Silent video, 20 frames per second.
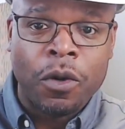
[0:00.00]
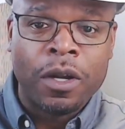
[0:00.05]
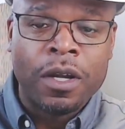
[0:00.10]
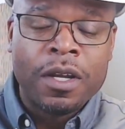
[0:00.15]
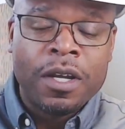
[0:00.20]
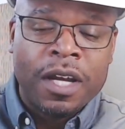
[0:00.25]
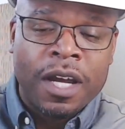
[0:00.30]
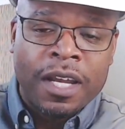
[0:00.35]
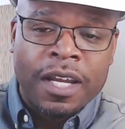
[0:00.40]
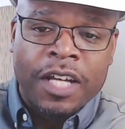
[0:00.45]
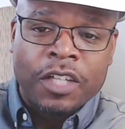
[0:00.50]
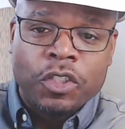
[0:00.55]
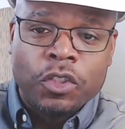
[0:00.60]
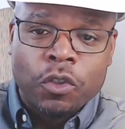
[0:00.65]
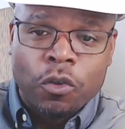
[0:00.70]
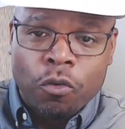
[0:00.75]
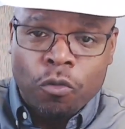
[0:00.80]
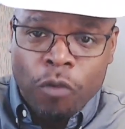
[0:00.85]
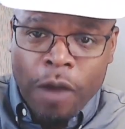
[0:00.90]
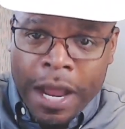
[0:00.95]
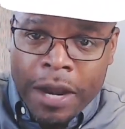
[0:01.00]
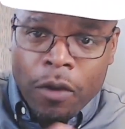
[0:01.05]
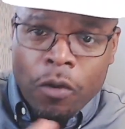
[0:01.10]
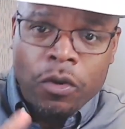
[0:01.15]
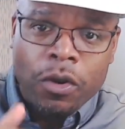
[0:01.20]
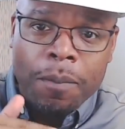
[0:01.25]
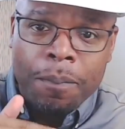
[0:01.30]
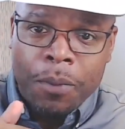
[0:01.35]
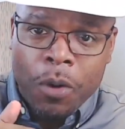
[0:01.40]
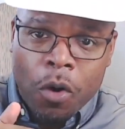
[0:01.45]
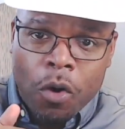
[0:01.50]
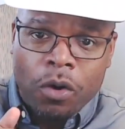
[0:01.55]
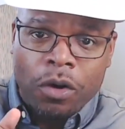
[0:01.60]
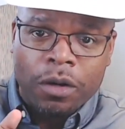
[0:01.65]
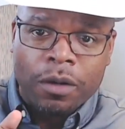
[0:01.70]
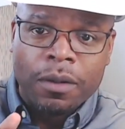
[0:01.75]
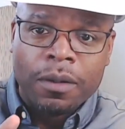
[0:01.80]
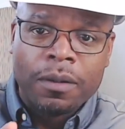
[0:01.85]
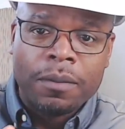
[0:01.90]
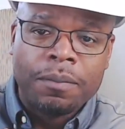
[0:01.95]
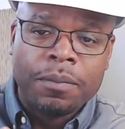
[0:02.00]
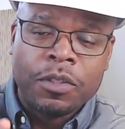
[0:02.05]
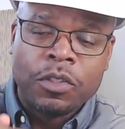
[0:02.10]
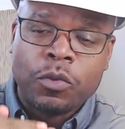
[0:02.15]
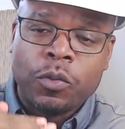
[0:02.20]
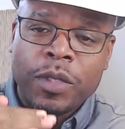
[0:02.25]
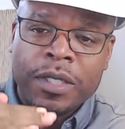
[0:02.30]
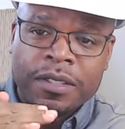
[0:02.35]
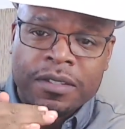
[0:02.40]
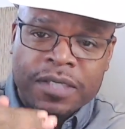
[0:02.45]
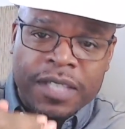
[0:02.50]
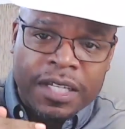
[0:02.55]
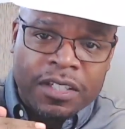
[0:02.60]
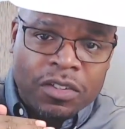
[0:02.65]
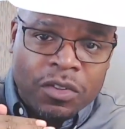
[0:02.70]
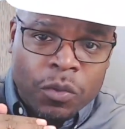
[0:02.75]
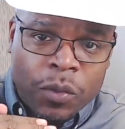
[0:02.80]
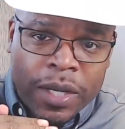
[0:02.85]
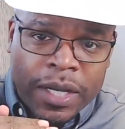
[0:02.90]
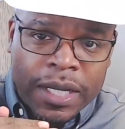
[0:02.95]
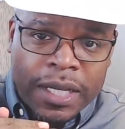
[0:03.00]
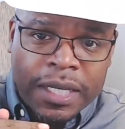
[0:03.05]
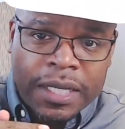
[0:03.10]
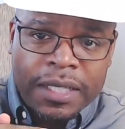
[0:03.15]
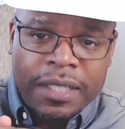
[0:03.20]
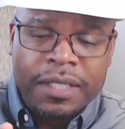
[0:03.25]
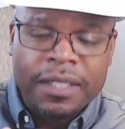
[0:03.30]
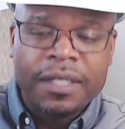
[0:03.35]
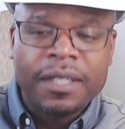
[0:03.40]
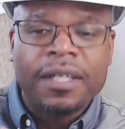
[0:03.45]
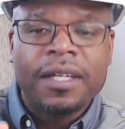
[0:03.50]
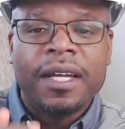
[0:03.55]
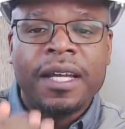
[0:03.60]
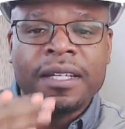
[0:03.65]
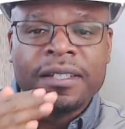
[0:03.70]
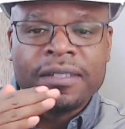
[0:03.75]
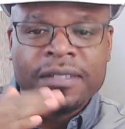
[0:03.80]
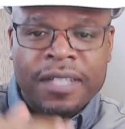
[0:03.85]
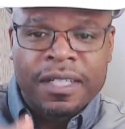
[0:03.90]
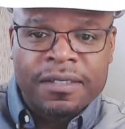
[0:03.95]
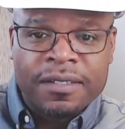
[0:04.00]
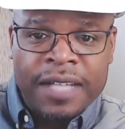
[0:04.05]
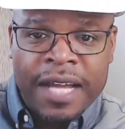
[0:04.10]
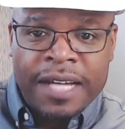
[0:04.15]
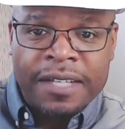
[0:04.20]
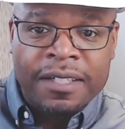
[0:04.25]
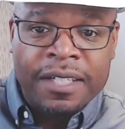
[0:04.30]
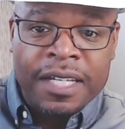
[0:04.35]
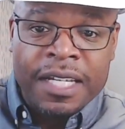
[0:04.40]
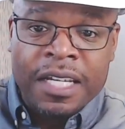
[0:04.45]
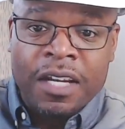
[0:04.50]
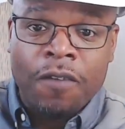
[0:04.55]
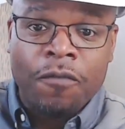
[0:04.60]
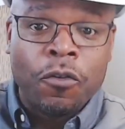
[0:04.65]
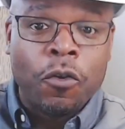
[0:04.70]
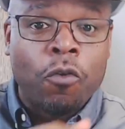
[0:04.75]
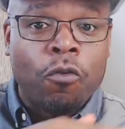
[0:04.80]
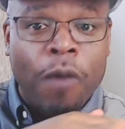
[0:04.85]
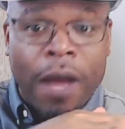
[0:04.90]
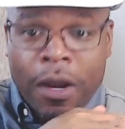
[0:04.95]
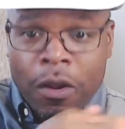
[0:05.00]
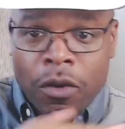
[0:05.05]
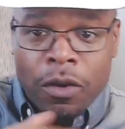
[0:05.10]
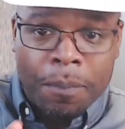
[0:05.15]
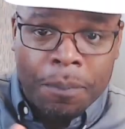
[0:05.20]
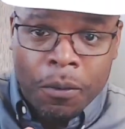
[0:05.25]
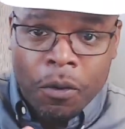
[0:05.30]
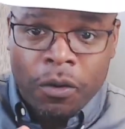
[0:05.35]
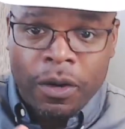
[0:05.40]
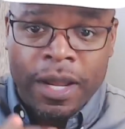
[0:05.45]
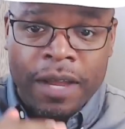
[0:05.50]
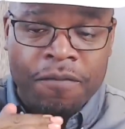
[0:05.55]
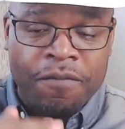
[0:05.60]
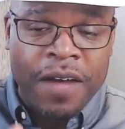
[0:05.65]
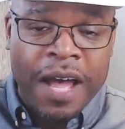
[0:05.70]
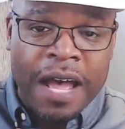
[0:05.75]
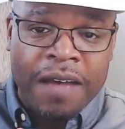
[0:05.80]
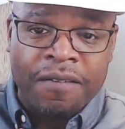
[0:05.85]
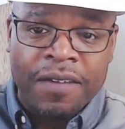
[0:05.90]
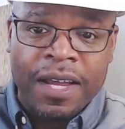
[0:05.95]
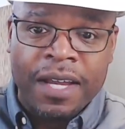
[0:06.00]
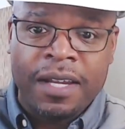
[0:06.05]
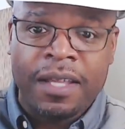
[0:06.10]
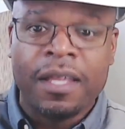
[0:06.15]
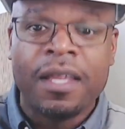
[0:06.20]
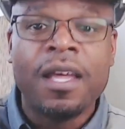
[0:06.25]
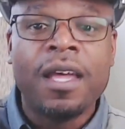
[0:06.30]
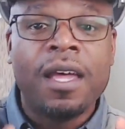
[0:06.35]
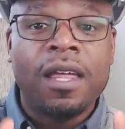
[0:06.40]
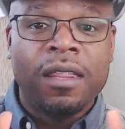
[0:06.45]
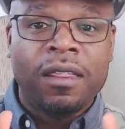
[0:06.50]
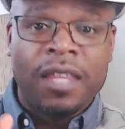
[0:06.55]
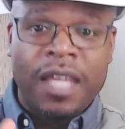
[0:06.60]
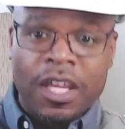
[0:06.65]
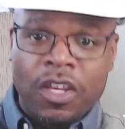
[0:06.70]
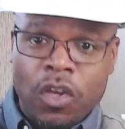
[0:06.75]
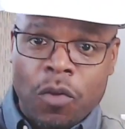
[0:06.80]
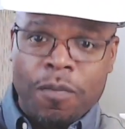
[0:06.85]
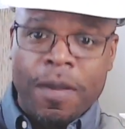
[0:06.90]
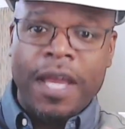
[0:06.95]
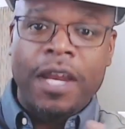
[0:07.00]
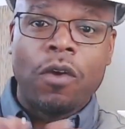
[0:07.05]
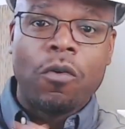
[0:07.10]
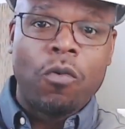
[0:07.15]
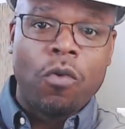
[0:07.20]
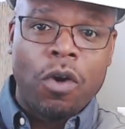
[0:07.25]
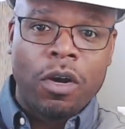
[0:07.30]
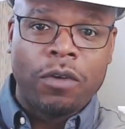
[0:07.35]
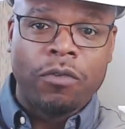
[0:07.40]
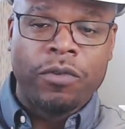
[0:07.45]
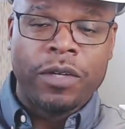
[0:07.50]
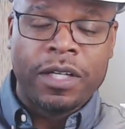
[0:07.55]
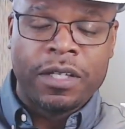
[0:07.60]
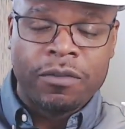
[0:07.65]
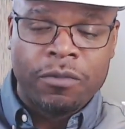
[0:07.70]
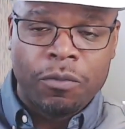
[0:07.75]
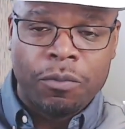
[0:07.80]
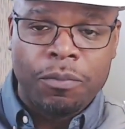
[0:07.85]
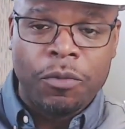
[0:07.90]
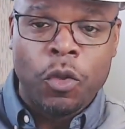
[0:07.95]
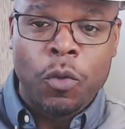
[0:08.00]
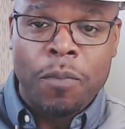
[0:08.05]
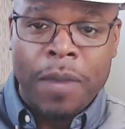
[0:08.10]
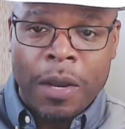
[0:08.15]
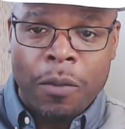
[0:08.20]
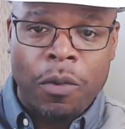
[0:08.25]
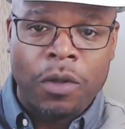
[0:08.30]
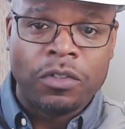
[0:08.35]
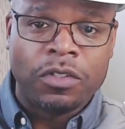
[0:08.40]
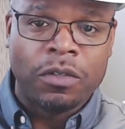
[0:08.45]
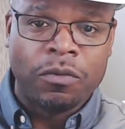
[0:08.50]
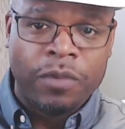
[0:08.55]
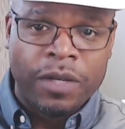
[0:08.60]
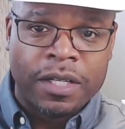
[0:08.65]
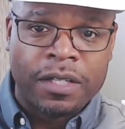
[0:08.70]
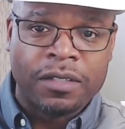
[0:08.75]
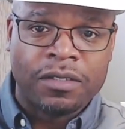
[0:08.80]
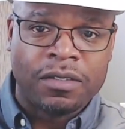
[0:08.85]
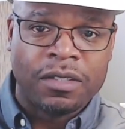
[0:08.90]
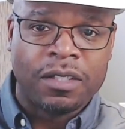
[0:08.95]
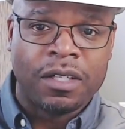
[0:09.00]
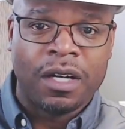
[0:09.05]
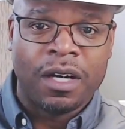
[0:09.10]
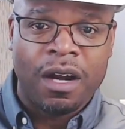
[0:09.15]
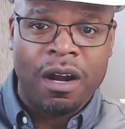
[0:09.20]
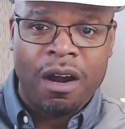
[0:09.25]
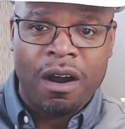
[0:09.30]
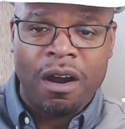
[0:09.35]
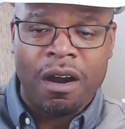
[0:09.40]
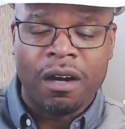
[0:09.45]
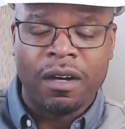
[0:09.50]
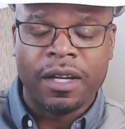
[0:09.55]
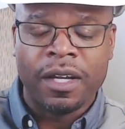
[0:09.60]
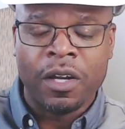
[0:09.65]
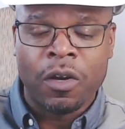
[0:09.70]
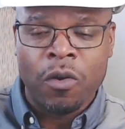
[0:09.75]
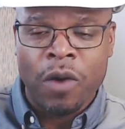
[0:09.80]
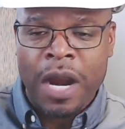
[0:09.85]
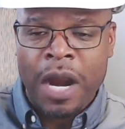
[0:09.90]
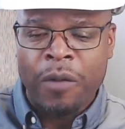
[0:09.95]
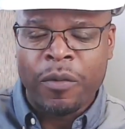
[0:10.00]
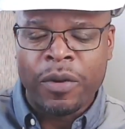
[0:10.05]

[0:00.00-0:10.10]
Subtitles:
unless you're right on the border between 620 and 619, if you're right on the border at 580, then you may want to reconsider a hard inquiry.